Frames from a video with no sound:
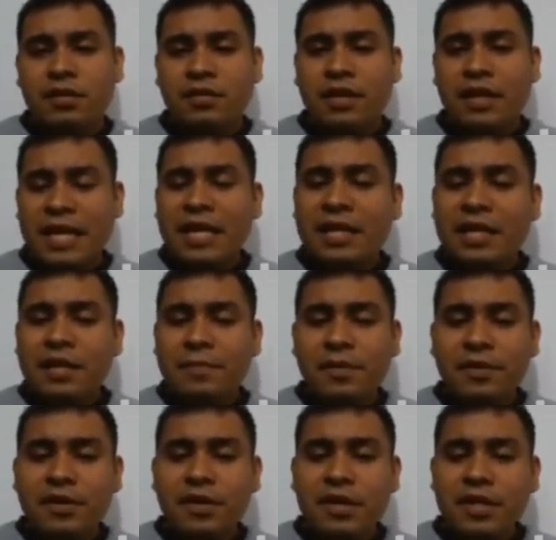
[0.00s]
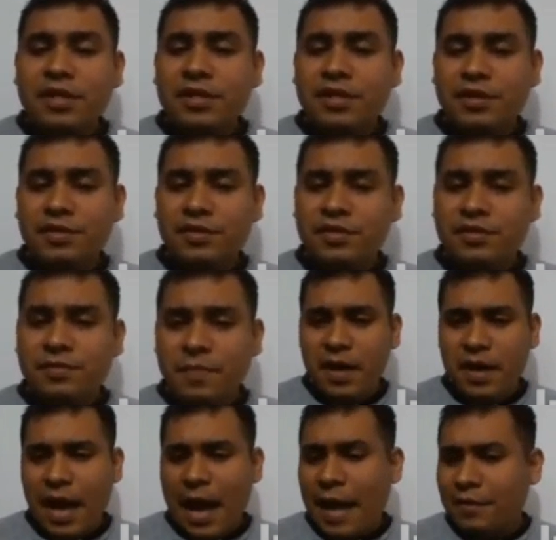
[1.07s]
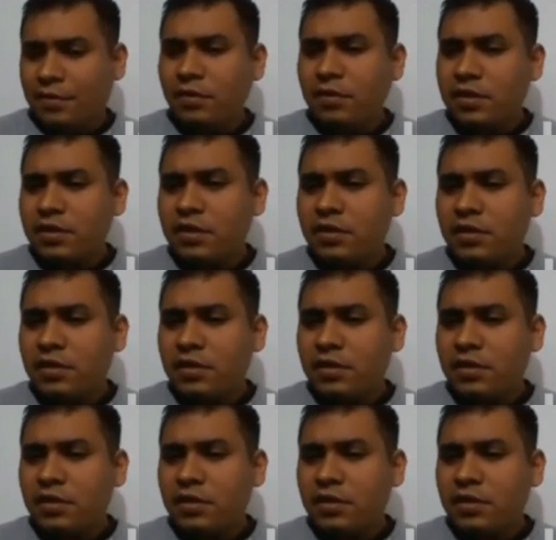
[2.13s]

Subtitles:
The nail clipper is used adults